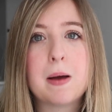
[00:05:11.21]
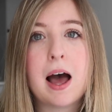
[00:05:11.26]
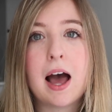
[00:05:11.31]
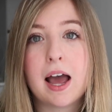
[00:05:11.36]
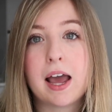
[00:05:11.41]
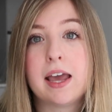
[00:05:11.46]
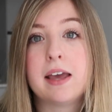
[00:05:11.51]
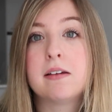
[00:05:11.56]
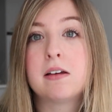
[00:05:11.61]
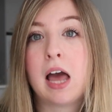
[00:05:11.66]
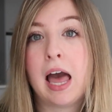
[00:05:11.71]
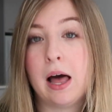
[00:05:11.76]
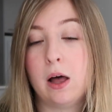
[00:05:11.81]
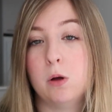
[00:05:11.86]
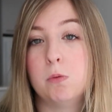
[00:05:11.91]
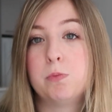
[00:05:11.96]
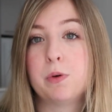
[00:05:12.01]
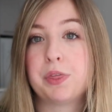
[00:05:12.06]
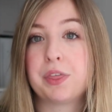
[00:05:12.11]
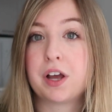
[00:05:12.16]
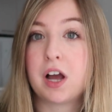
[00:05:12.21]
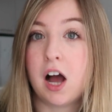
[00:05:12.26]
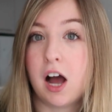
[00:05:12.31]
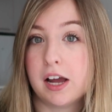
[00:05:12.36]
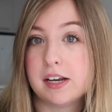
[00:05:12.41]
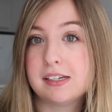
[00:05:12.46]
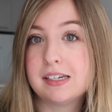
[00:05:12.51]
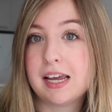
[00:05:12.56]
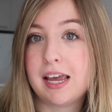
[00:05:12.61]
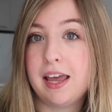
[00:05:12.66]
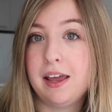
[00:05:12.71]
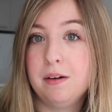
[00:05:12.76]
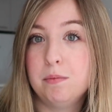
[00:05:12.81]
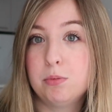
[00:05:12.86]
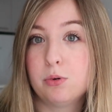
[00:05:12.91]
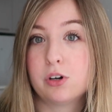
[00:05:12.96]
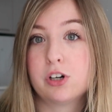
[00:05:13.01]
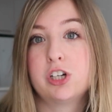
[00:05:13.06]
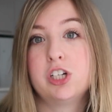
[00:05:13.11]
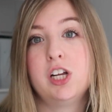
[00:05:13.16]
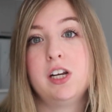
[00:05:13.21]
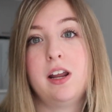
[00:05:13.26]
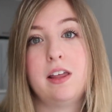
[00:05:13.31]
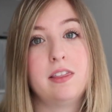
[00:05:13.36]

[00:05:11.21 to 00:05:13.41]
I help with the content portion